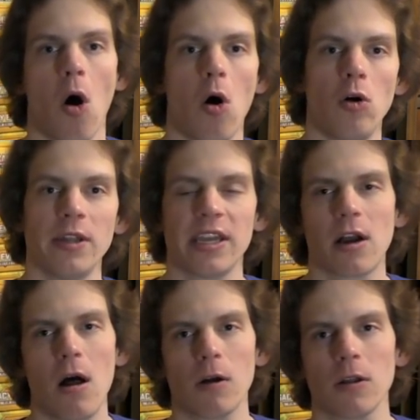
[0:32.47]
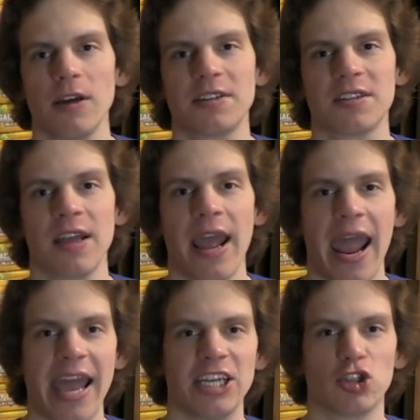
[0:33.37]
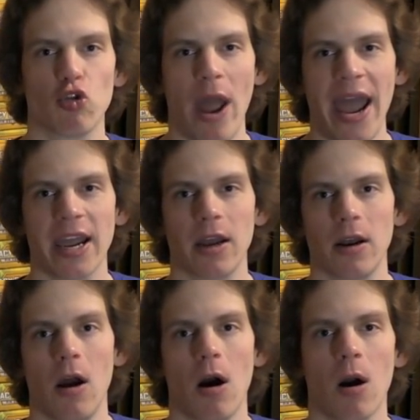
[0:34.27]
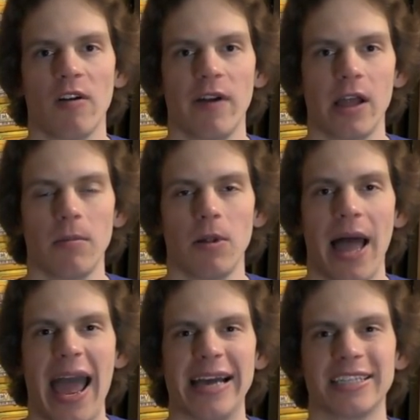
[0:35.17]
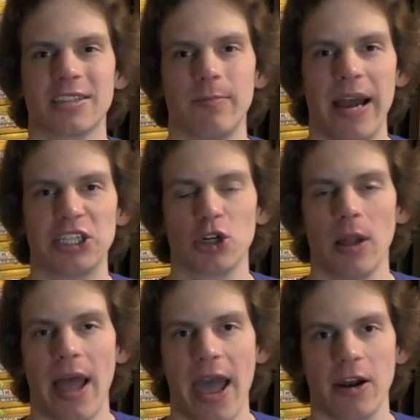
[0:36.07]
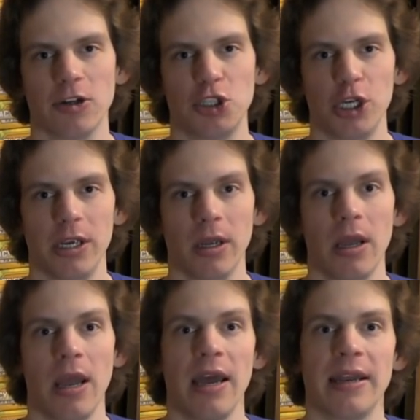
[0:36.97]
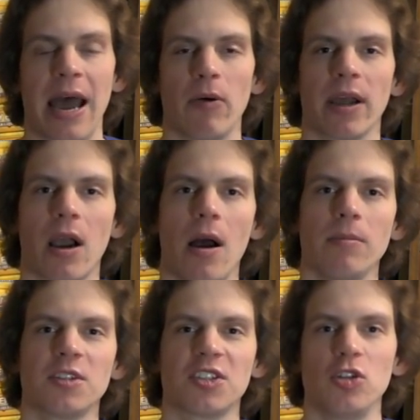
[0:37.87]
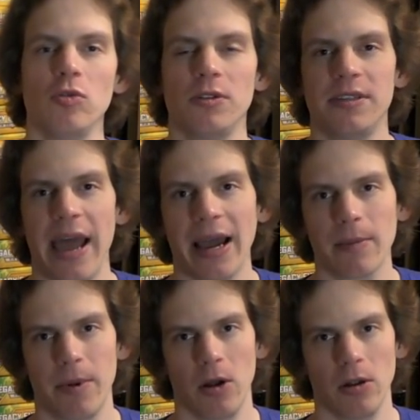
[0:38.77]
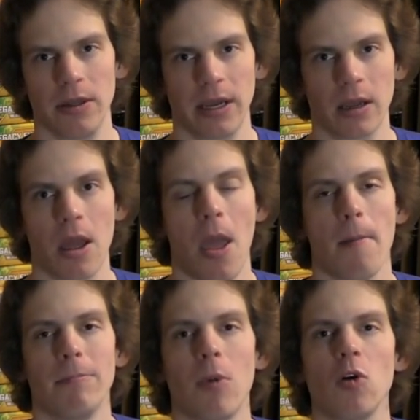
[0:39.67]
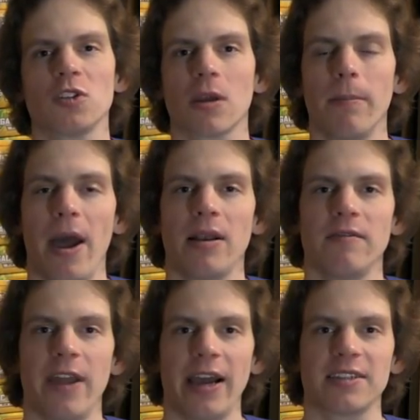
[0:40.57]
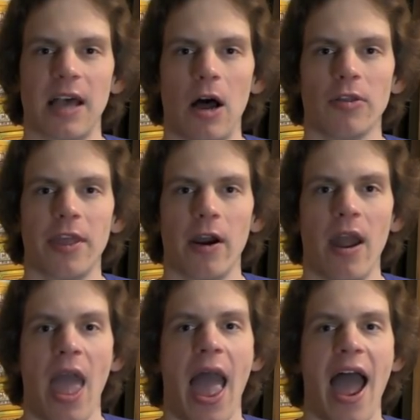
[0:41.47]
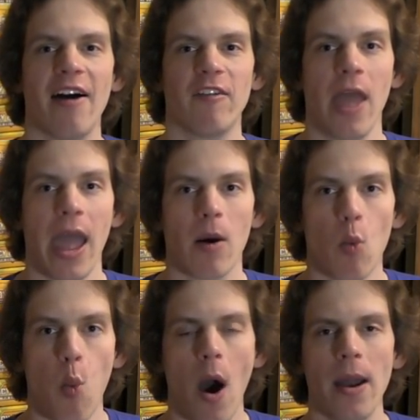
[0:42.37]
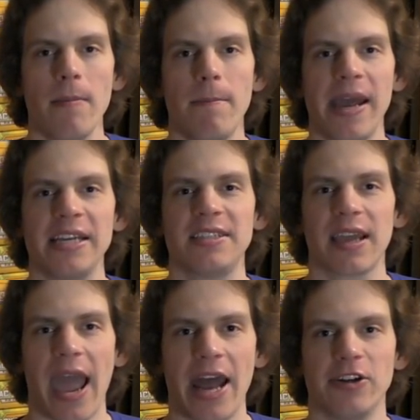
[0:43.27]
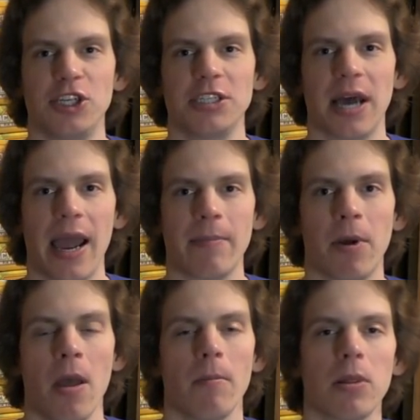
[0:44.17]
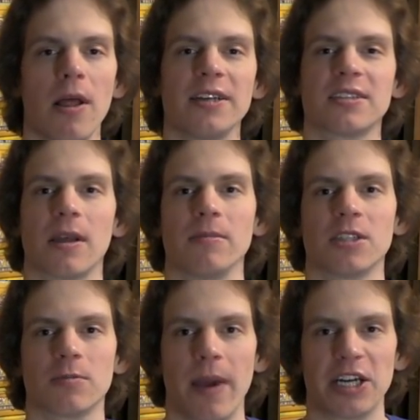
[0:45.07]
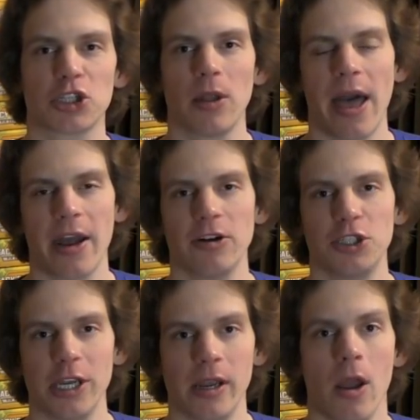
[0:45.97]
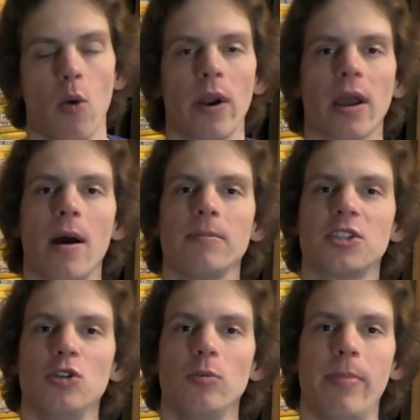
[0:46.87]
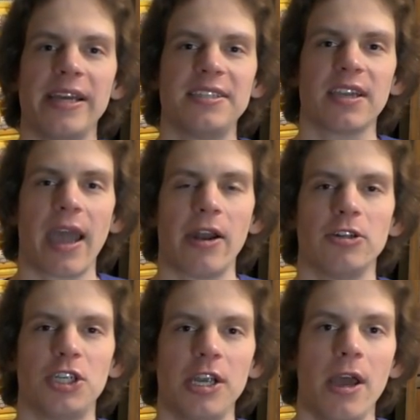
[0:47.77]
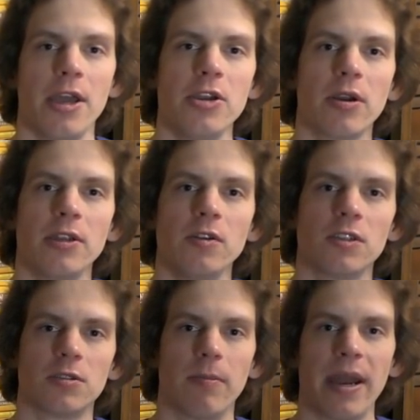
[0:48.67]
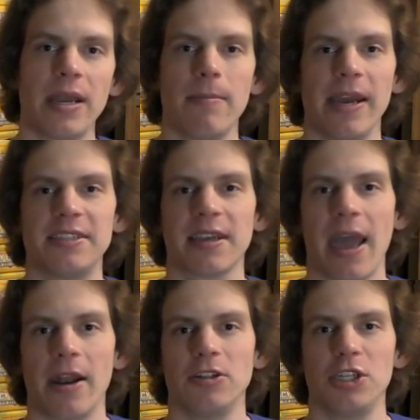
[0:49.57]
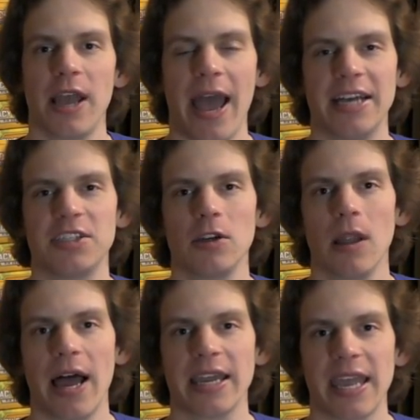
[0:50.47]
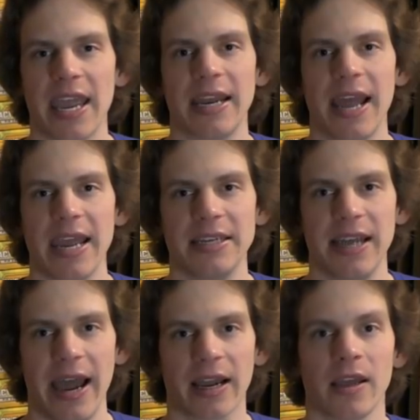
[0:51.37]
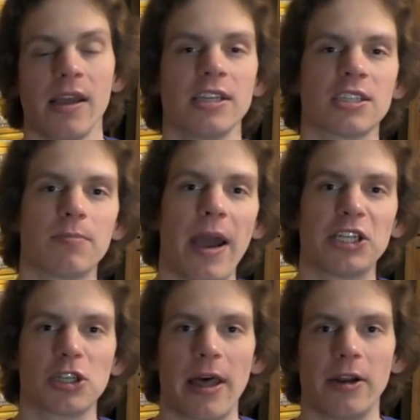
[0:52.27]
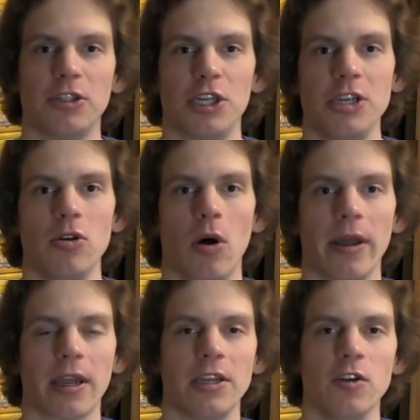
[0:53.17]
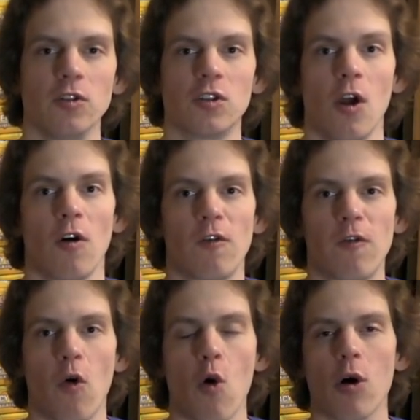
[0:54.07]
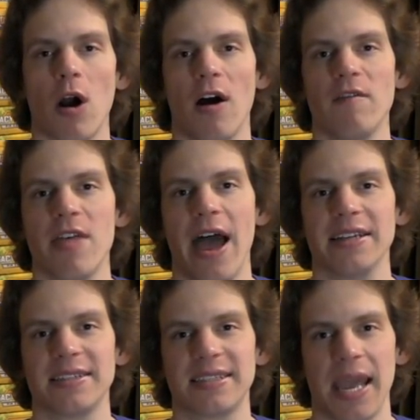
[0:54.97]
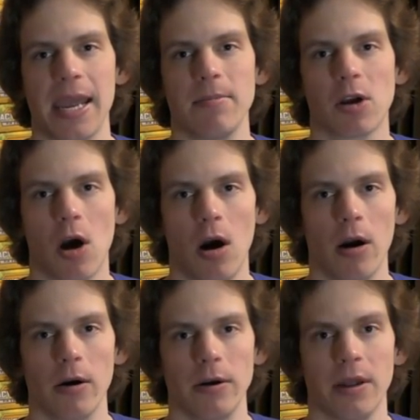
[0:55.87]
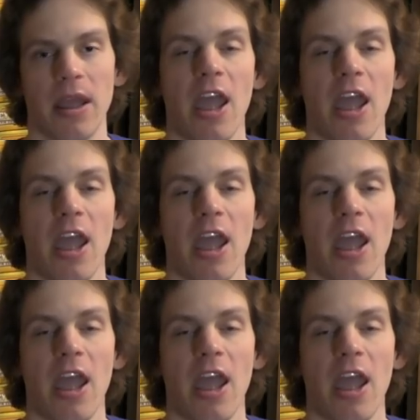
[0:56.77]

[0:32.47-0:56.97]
Only colorless and dragon are available as special energy. Now when it comes to deck building, most competitive decks out there have one basic energy type plus some special energy. When it comes to basic energy, you can use as many basic energy as you'd like in a deck. Special energy, you only can use 4 of that same card.